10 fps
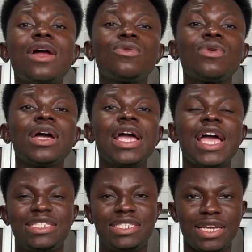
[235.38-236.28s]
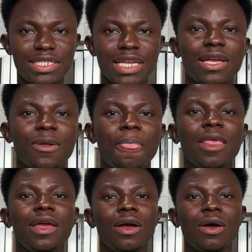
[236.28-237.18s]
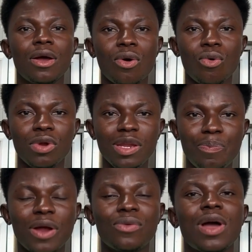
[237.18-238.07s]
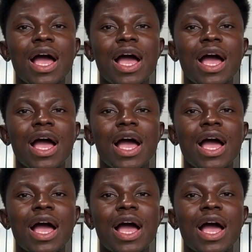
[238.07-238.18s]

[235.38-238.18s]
no e kire se nipa no